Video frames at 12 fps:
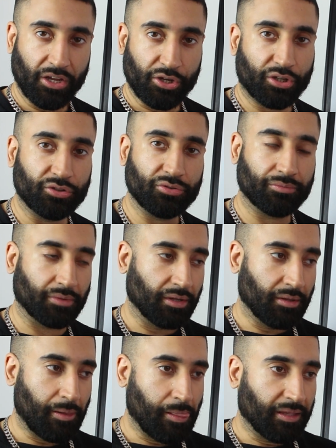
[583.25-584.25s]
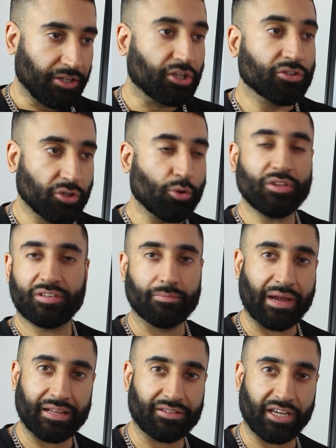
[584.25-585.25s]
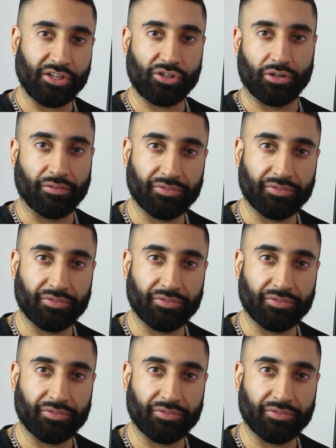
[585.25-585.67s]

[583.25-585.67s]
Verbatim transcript: You can do this in meditation.